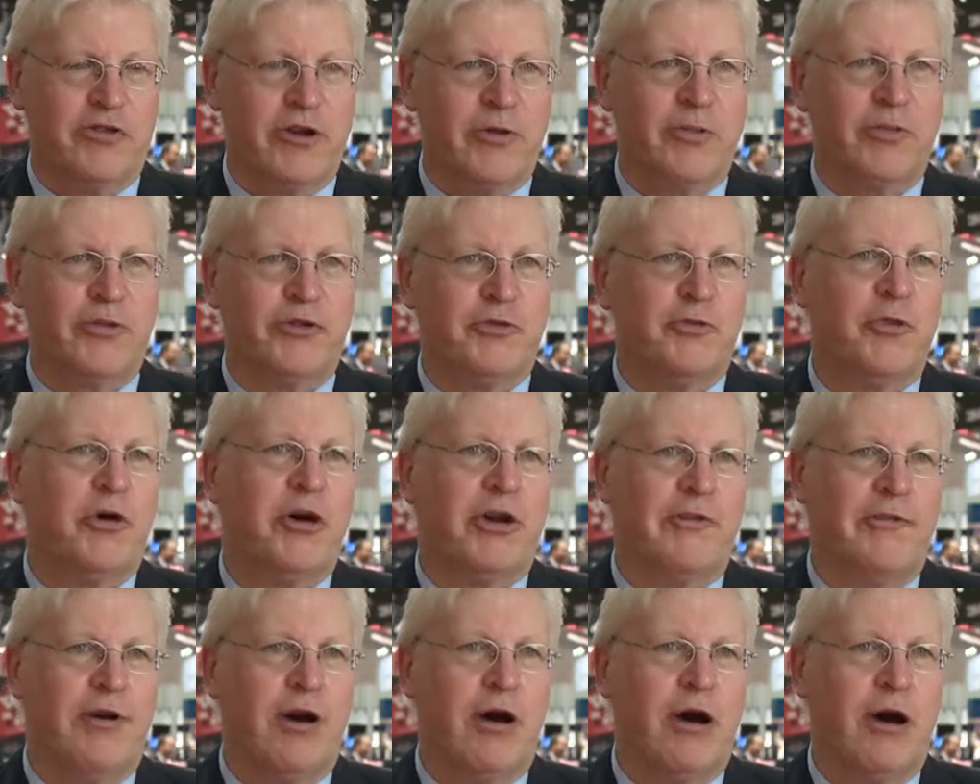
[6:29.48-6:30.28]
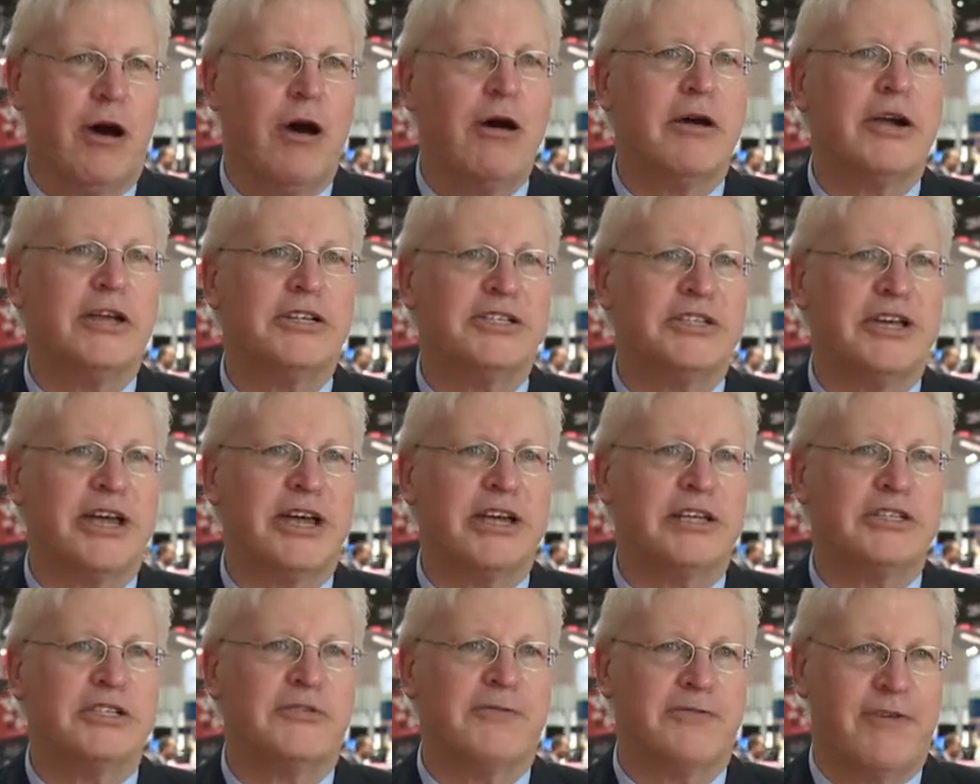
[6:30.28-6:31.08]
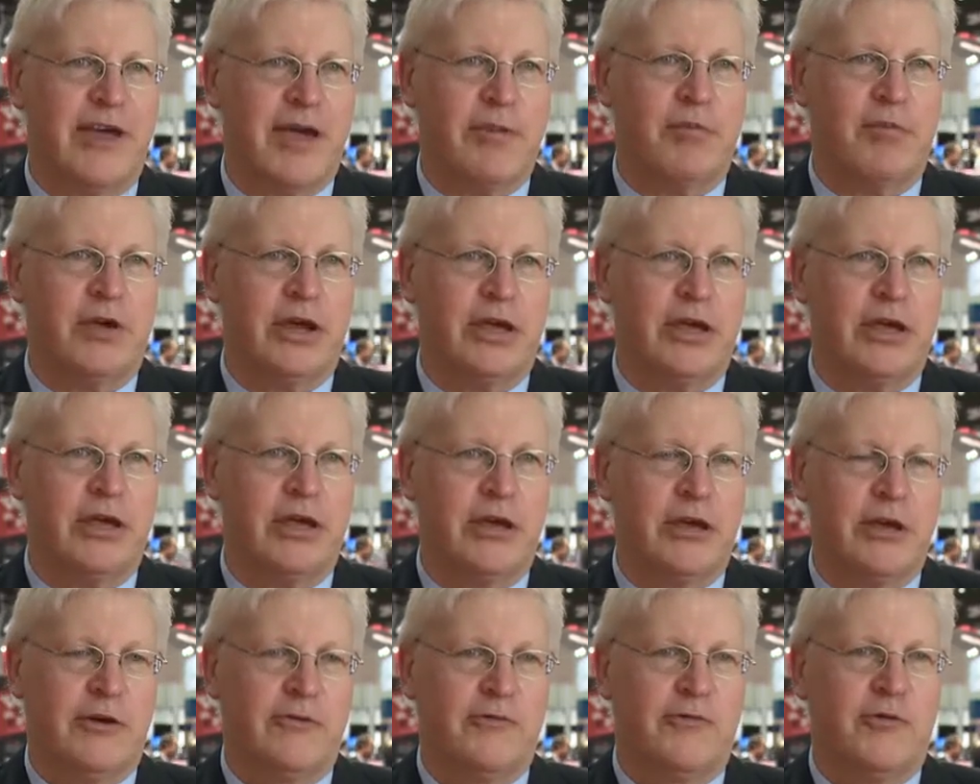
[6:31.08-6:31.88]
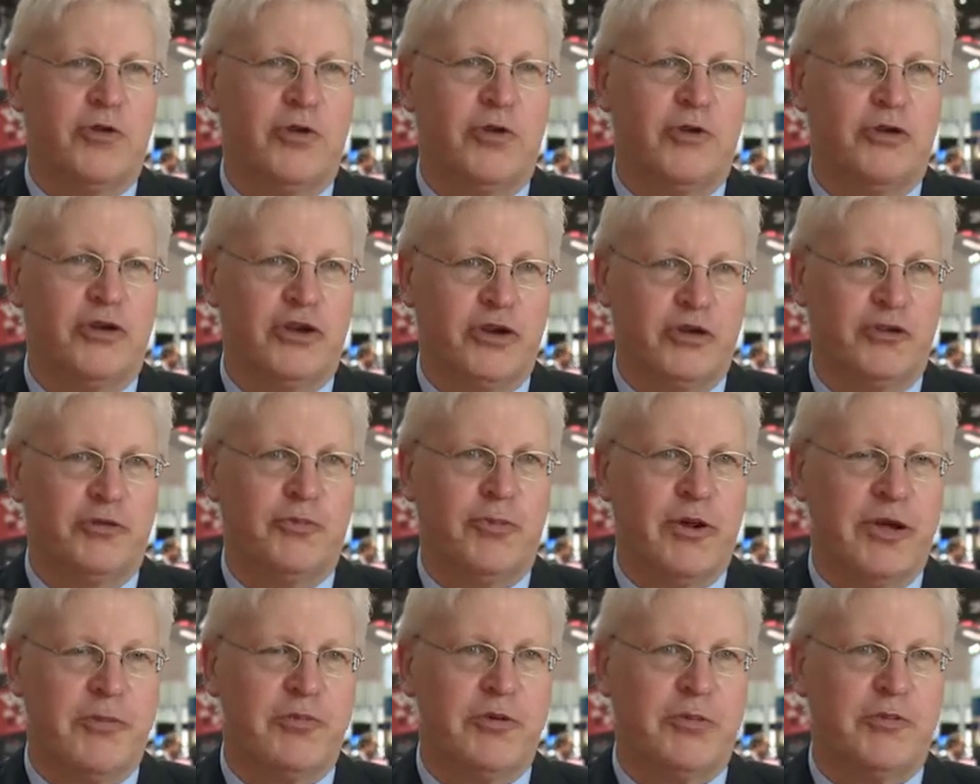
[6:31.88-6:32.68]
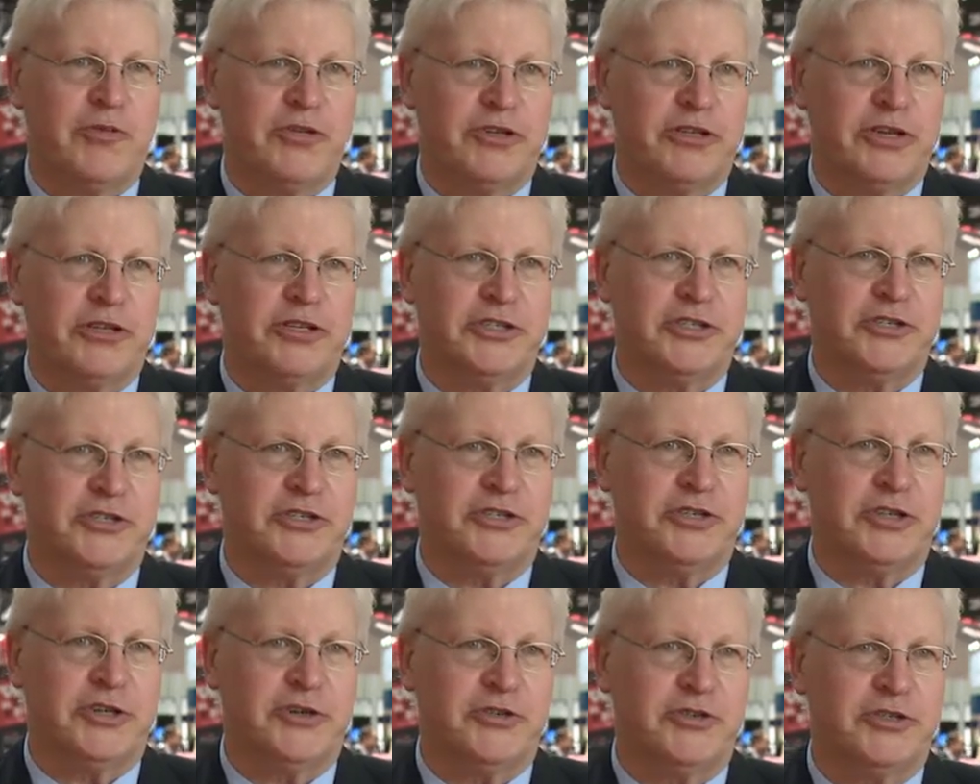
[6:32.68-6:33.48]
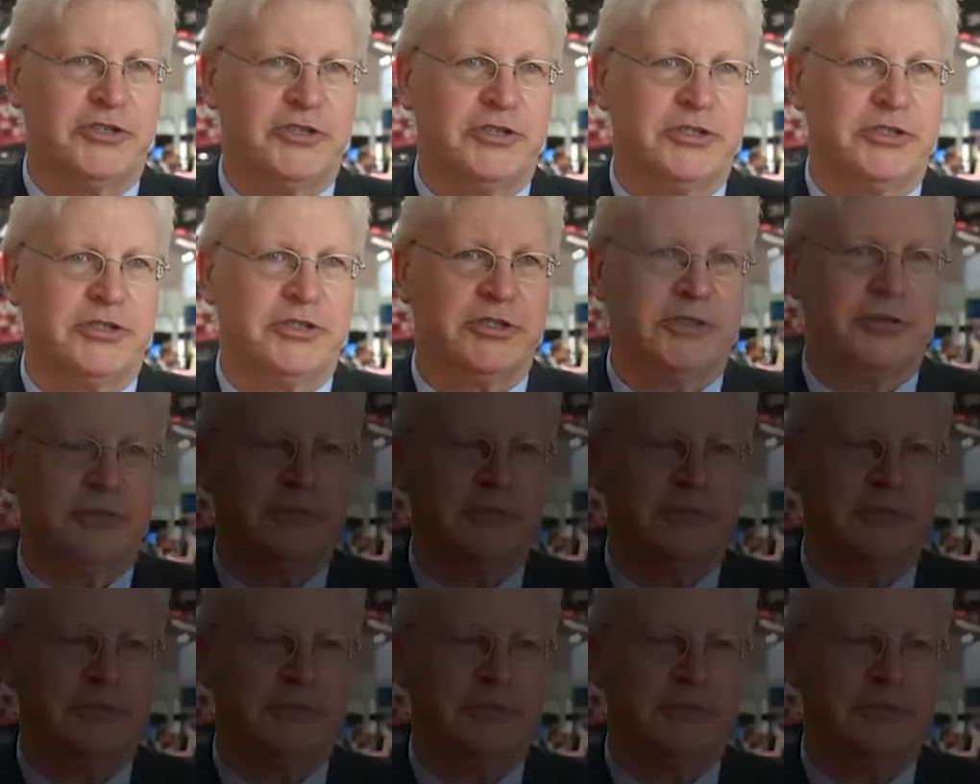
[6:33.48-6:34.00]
RIP as part of our Architects family for newspaper production solutions.